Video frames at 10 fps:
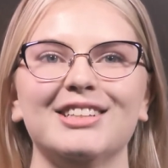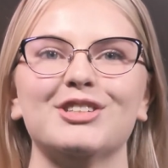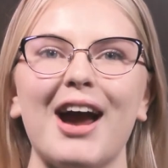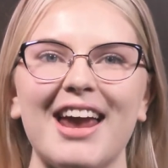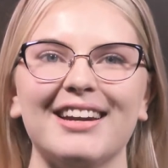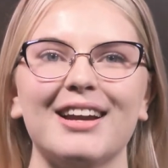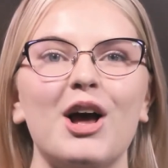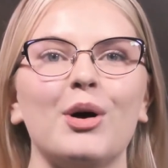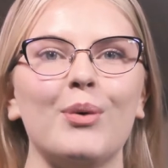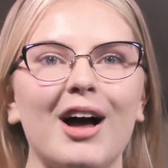Great!
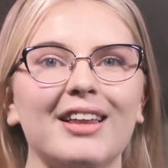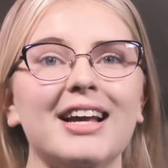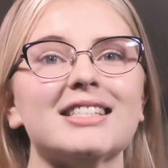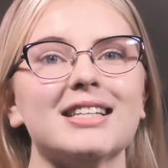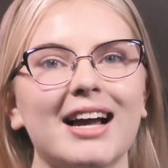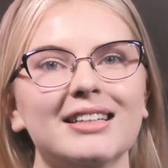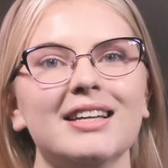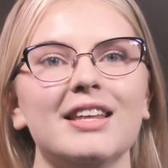Well, it's likely